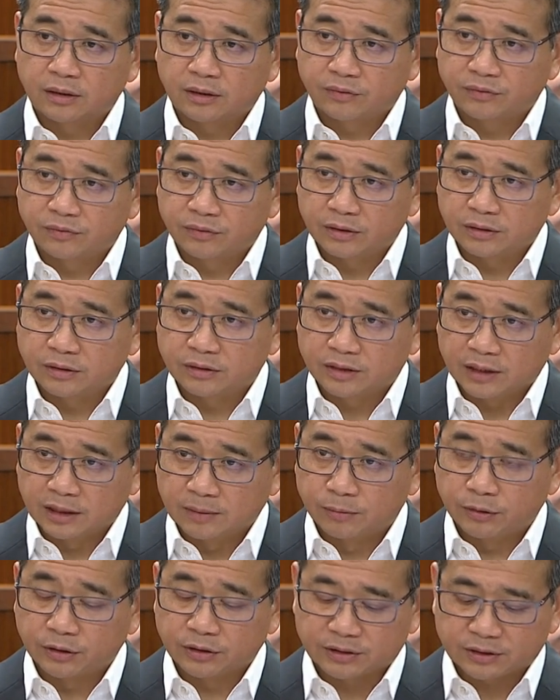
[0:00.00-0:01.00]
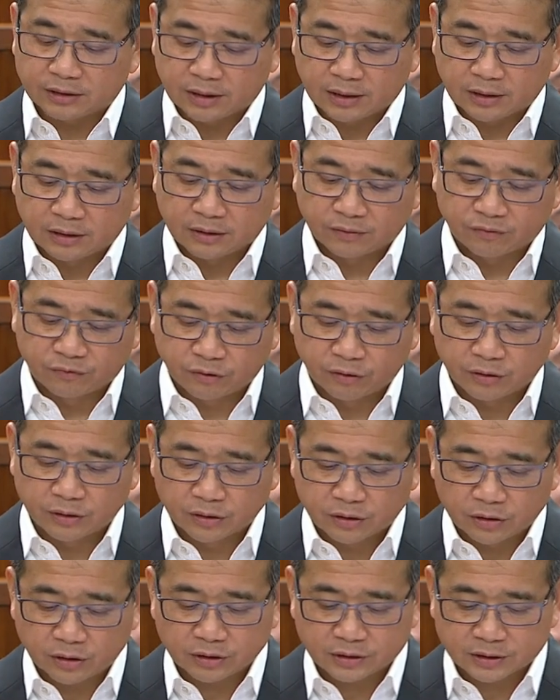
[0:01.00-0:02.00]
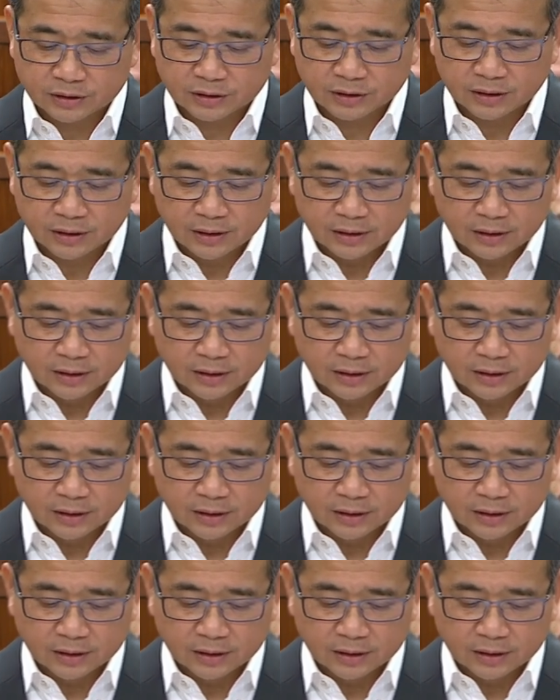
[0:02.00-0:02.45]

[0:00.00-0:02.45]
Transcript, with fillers: uh, Singapore's and the foreign courts,